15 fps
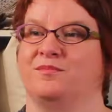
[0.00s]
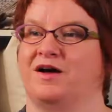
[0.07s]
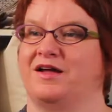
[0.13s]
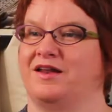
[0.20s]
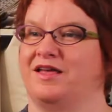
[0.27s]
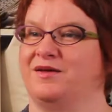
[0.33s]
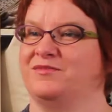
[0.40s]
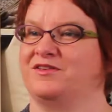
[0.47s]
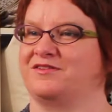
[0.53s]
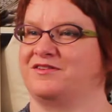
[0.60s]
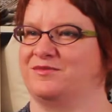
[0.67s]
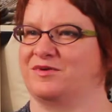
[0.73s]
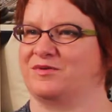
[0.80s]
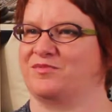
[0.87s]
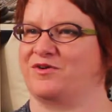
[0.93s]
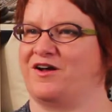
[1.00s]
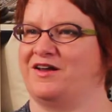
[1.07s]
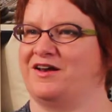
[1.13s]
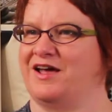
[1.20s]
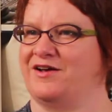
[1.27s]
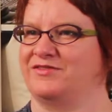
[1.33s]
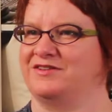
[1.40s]
My name is Kim
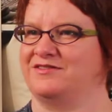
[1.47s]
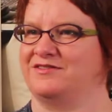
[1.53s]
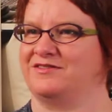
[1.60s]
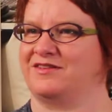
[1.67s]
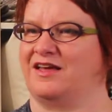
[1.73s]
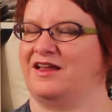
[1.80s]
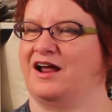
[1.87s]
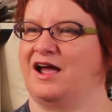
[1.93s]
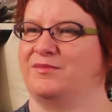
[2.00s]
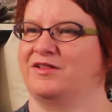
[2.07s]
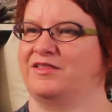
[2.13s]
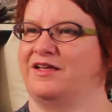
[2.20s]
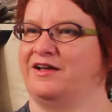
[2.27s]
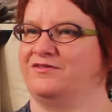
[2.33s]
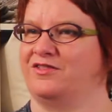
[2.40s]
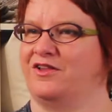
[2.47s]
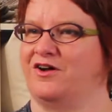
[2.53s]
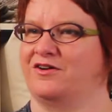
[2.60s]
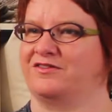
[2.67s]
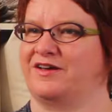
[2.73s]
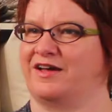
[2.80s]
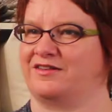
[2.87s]
McBrien Evans, and I'm a
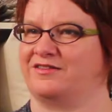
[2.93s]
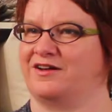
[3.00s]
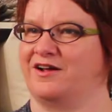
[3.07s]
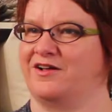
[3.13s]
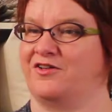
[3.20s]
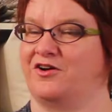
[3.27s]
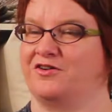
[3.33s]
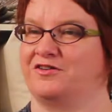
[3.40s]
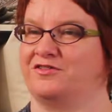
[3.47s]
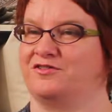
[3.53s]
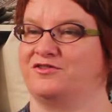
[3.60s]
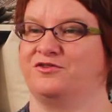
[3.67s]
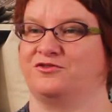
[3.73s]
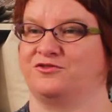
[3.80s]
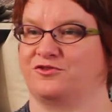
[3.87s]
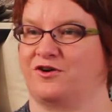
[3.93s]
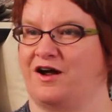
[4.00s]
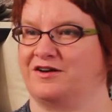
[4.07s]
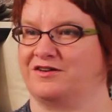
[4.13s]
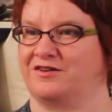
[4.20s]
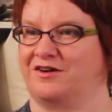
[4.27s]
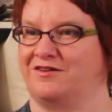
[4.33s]
lifelong textile artist who's tried
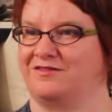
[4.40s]
it